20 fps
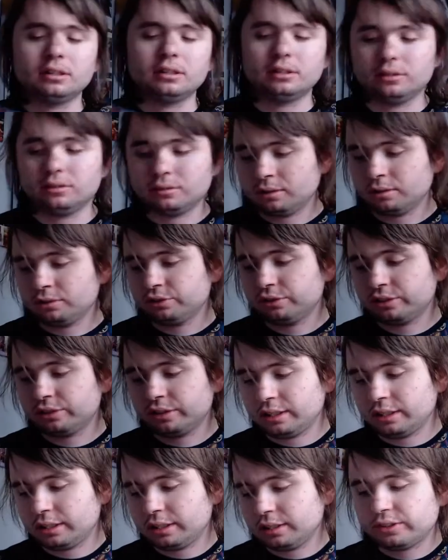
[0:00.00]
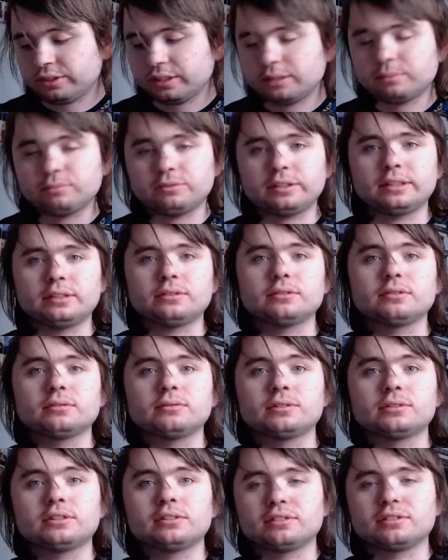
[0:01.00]
on 180 gram vinyl,
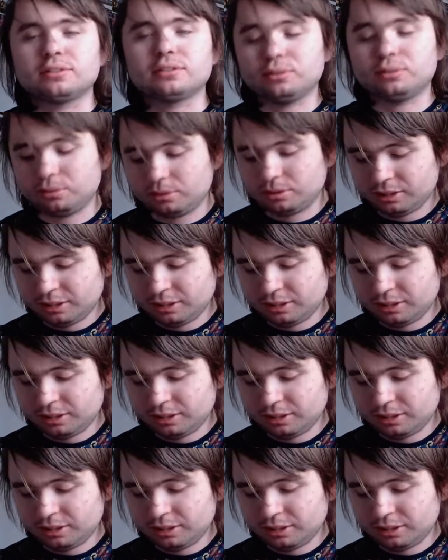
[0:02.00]
which is cool.